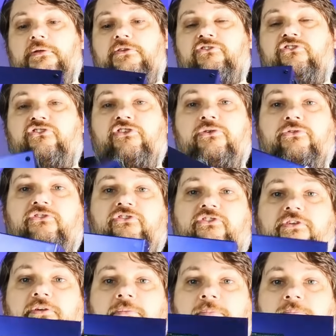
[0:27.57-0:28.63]

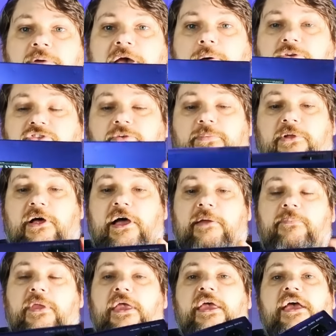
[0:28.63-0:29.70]
Zeus power supply.
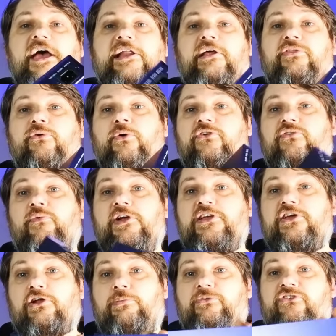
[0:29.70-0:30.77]
And I thought it was a really
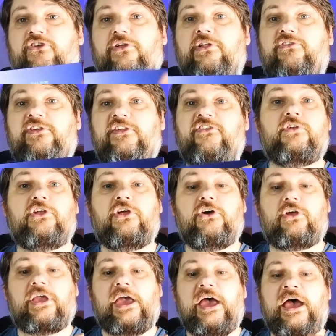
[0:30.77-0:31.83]
good opportunity to
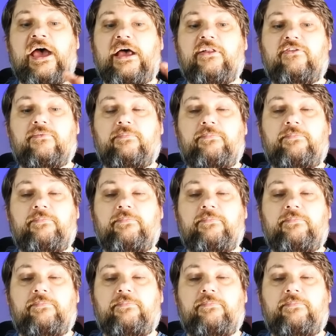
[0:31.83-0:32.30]
look at